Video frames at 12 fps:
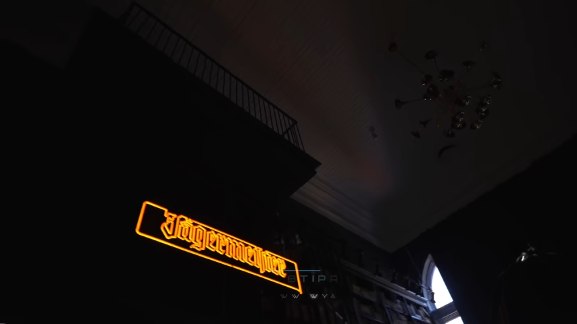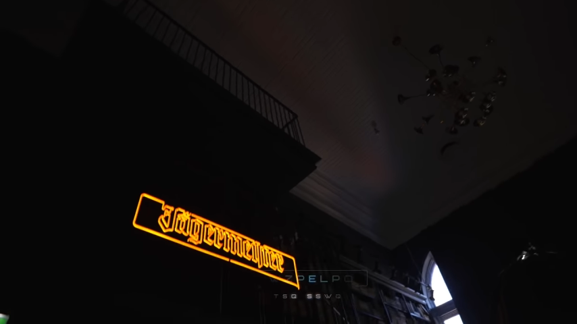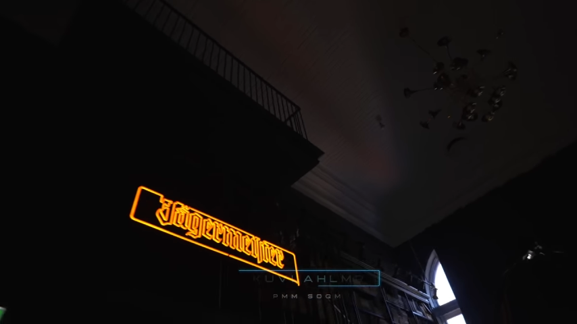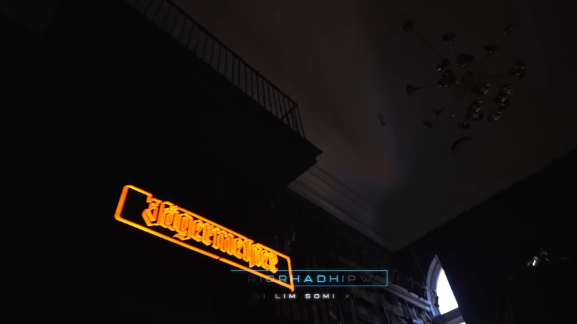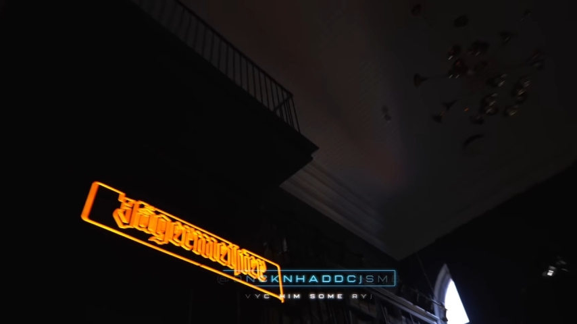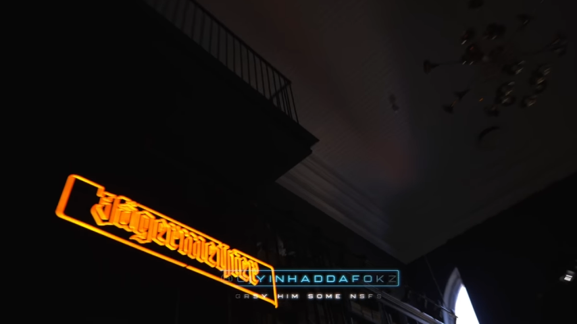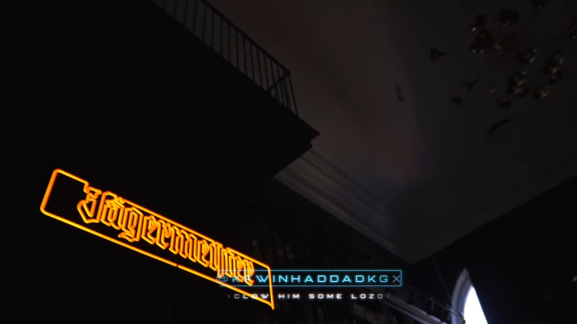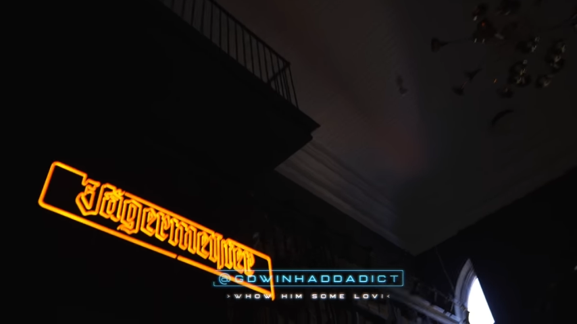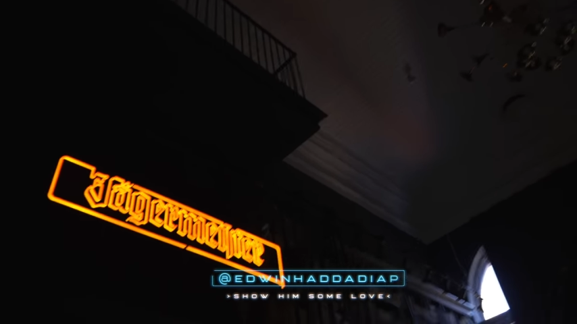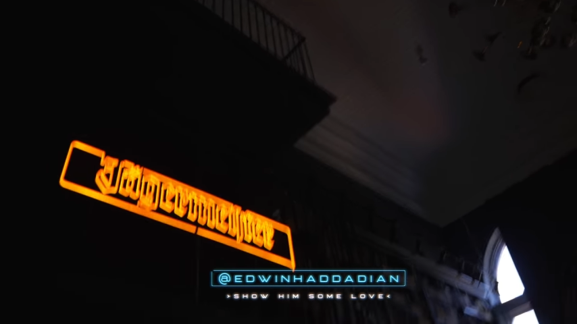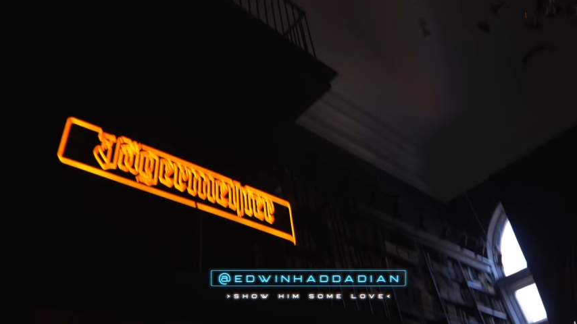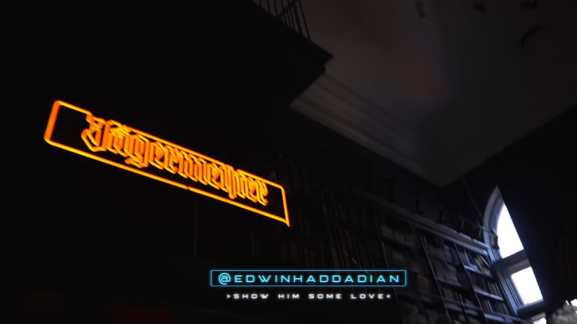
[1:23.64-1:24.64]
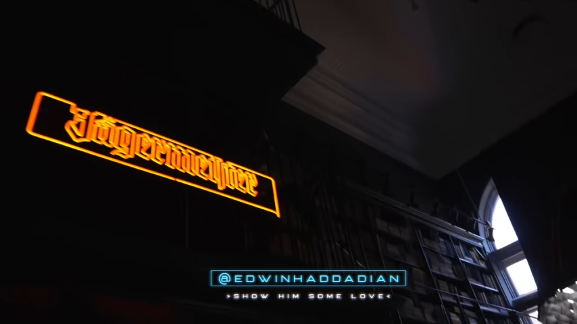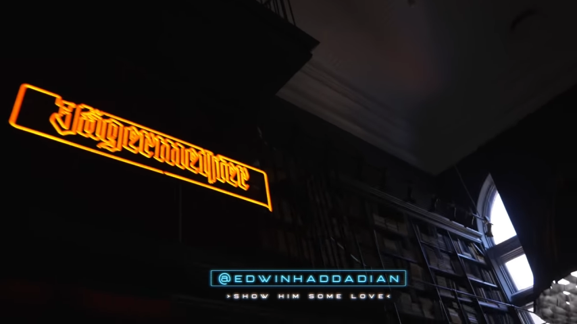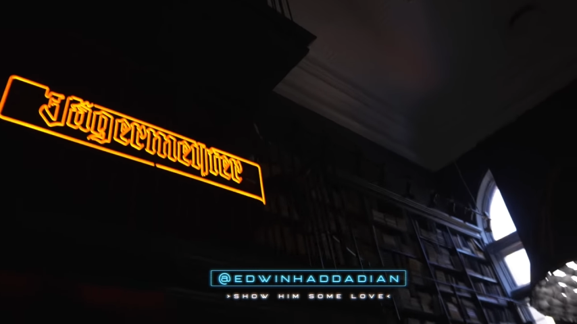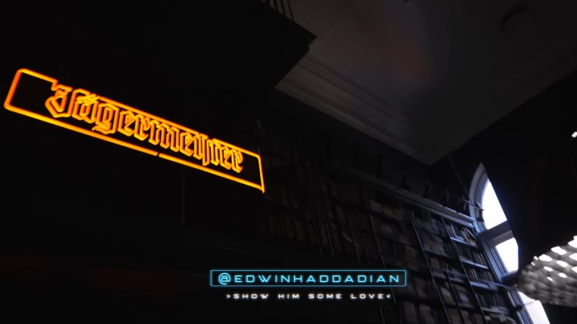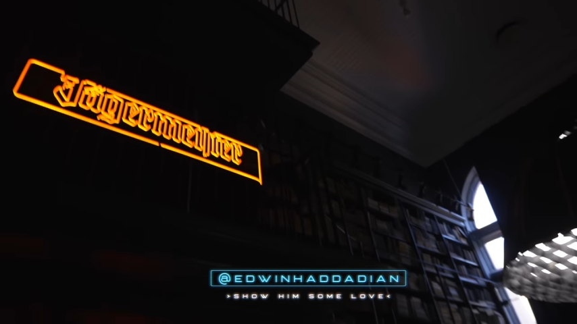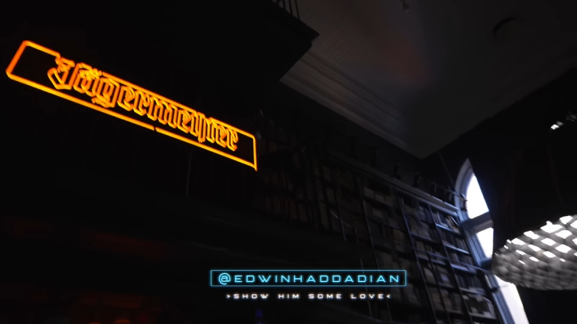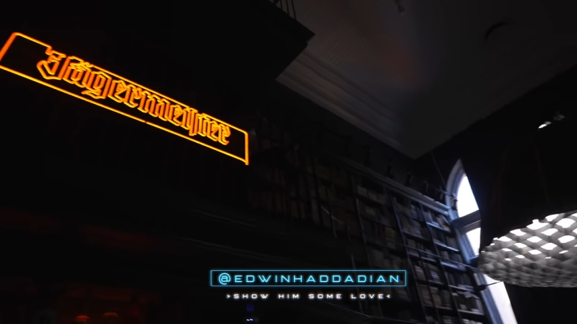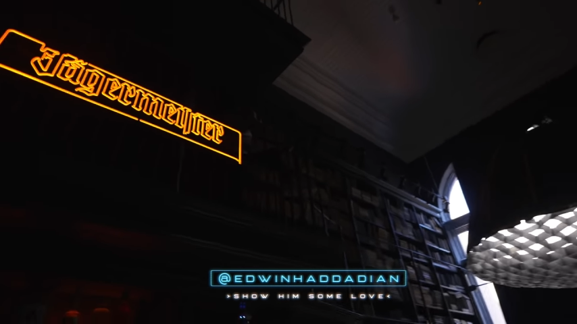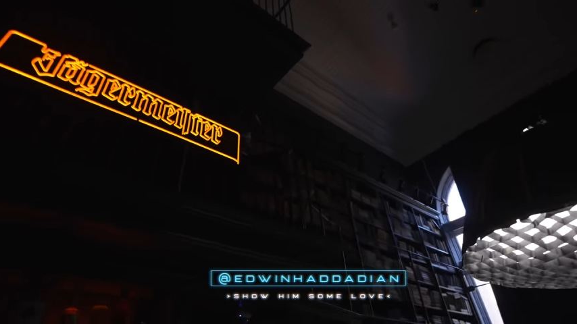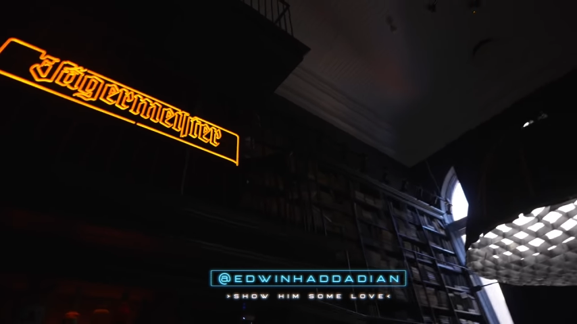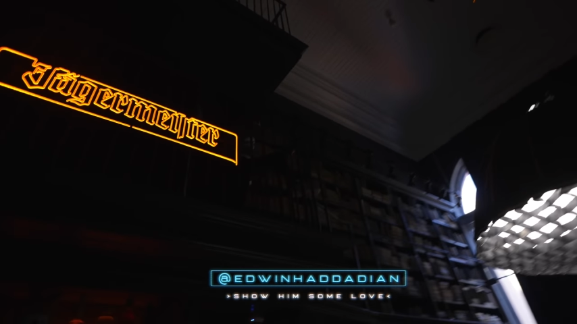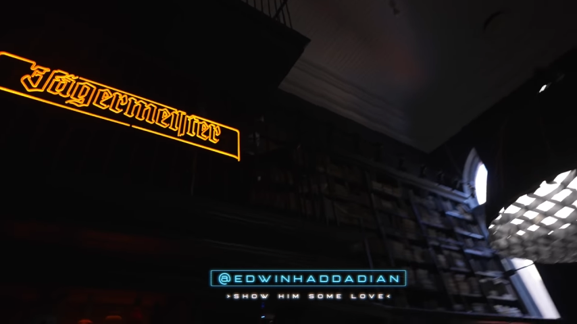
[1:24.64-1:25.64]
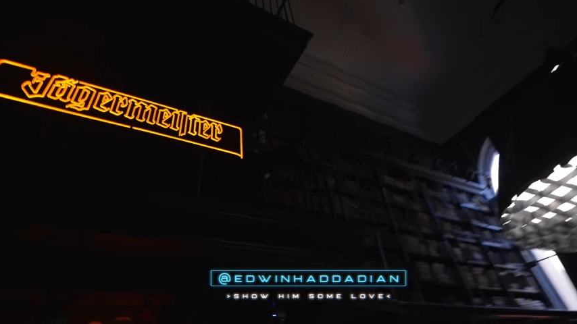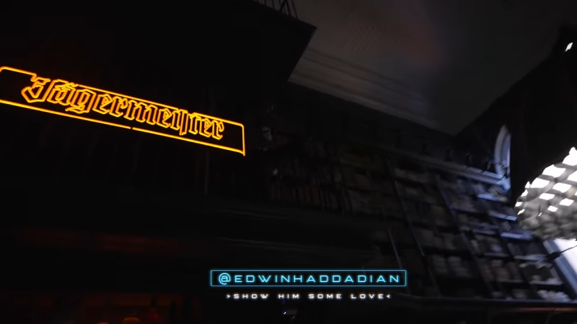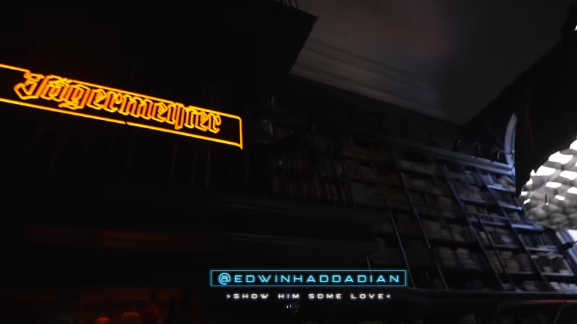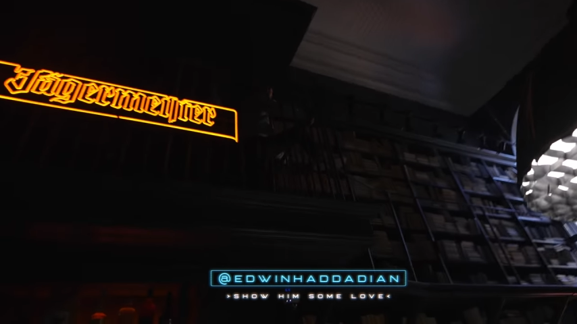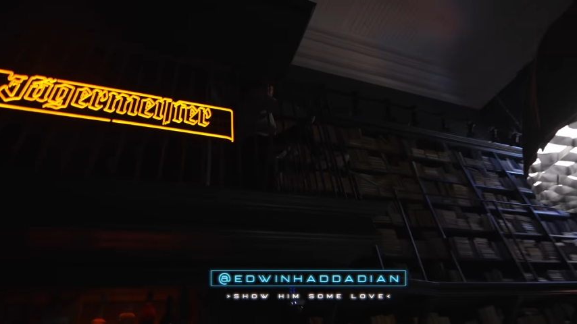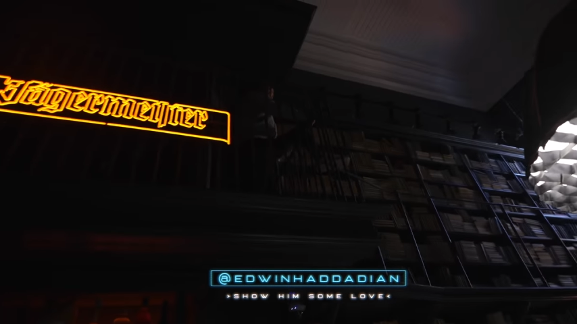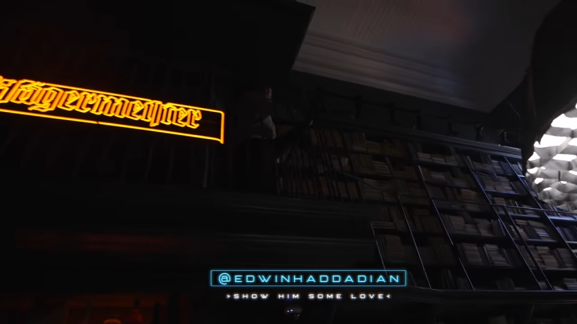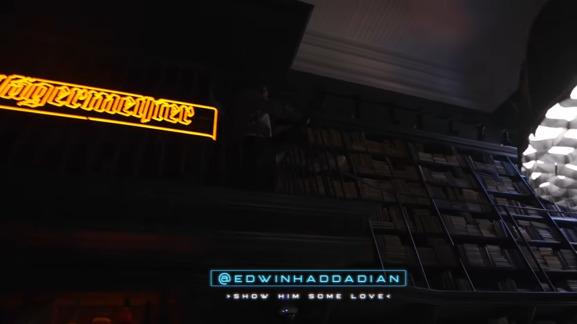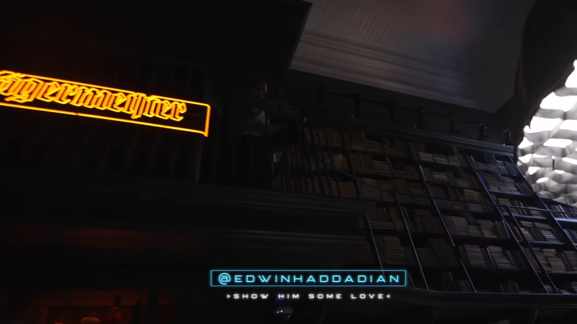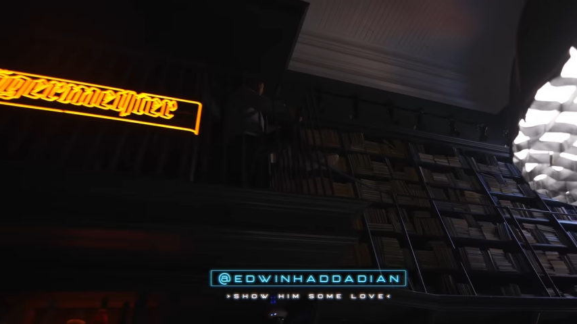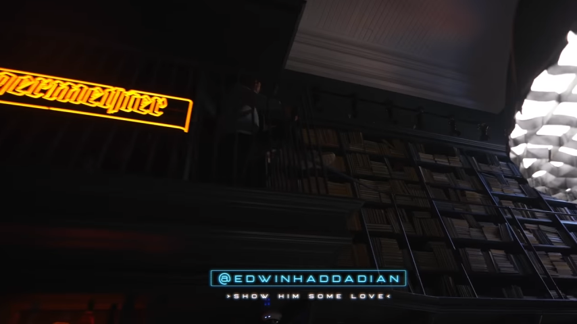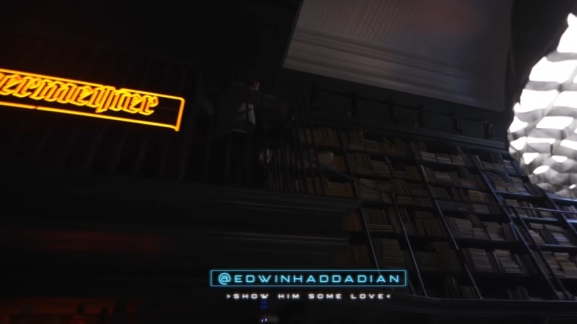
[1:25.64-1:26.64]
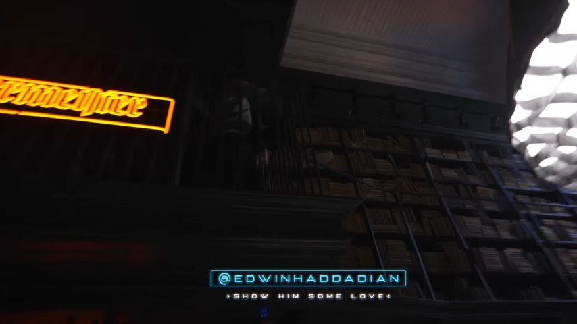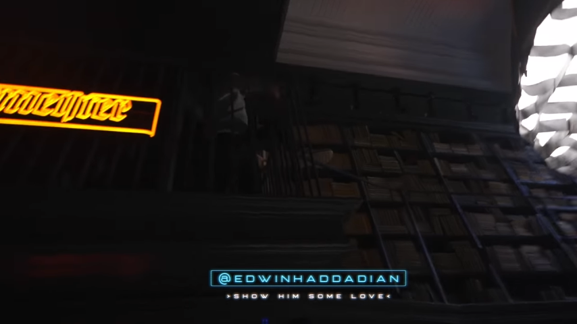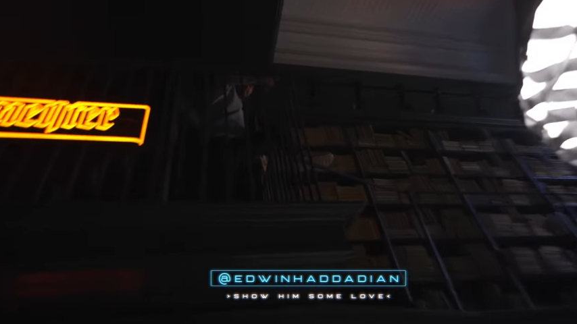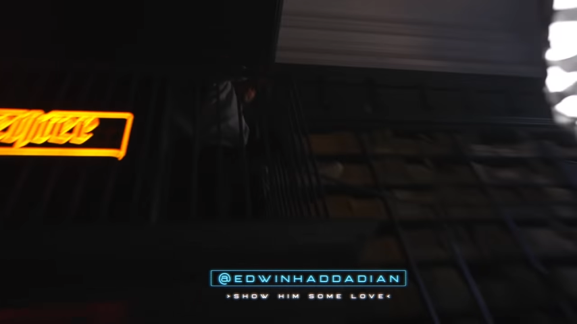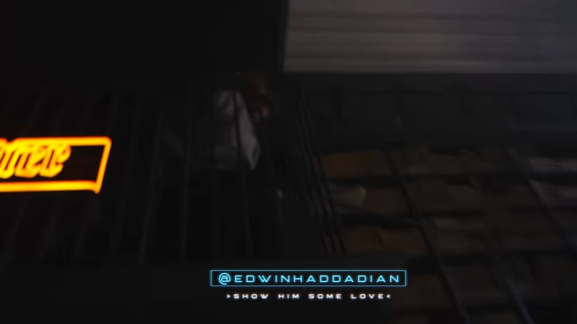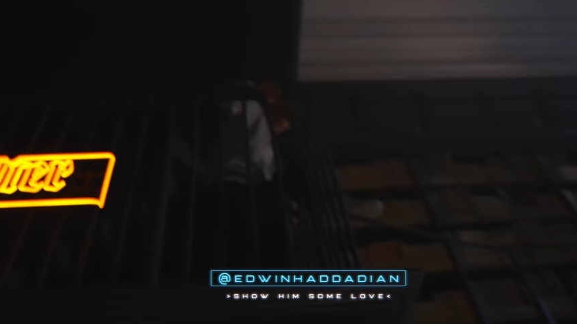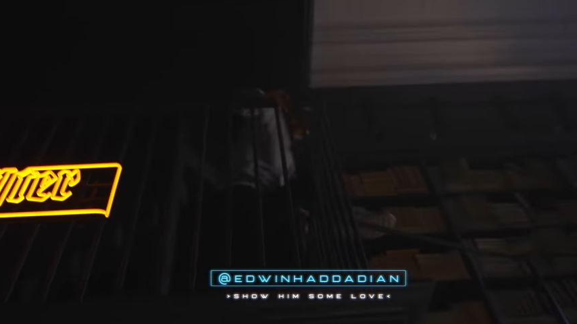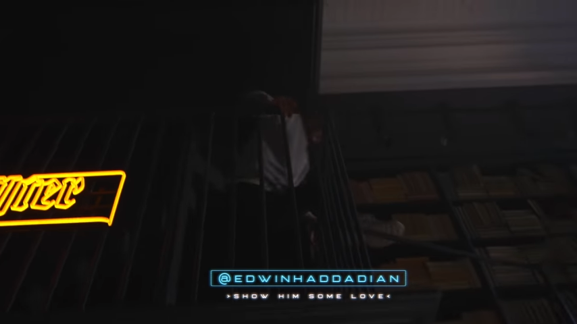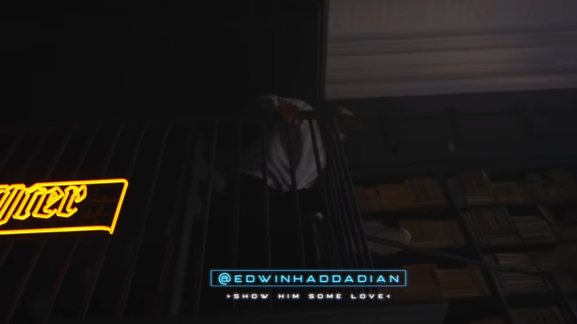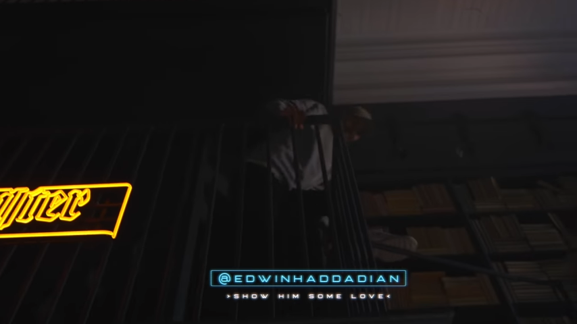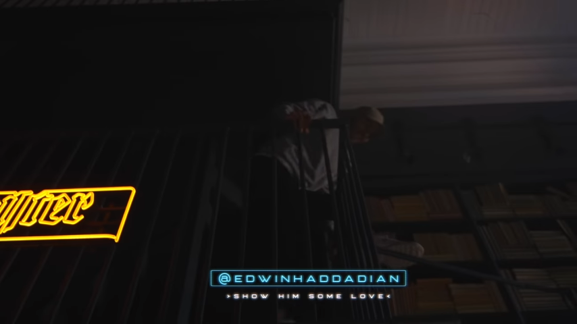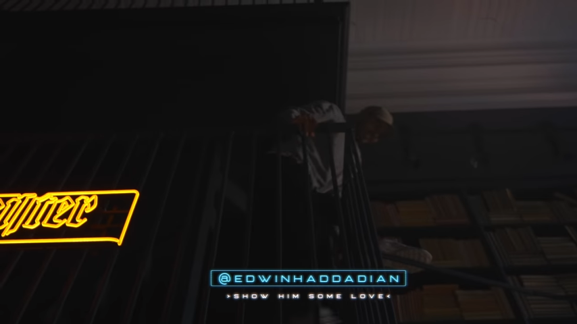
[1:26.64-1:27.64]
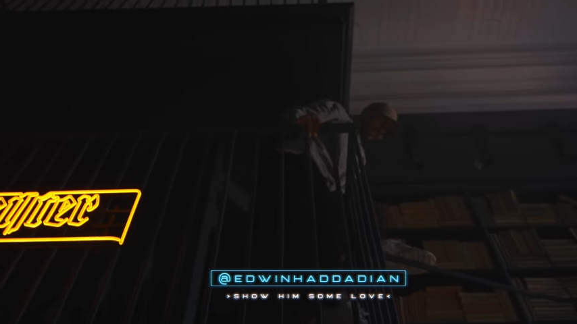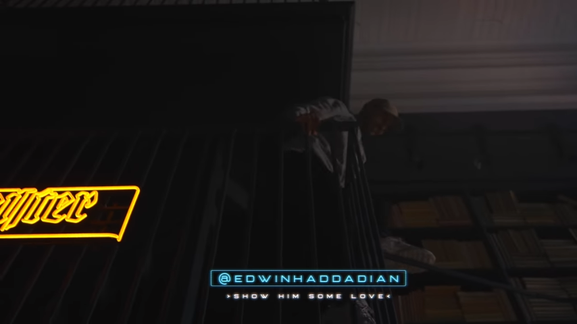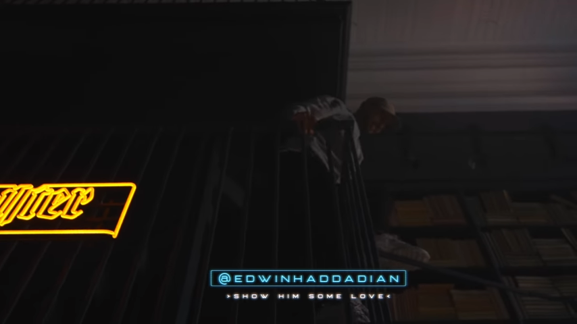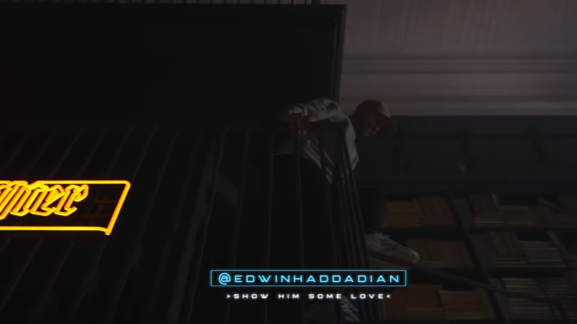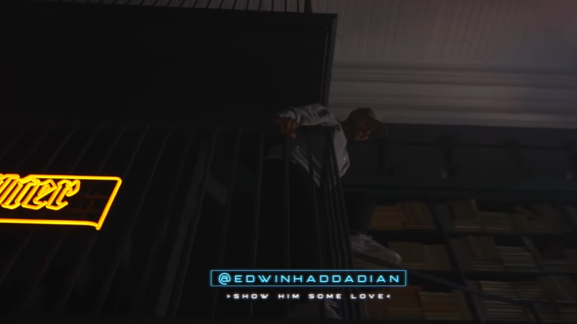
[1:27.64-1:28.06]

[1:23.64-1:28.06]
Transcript: [unreadable: no face in view]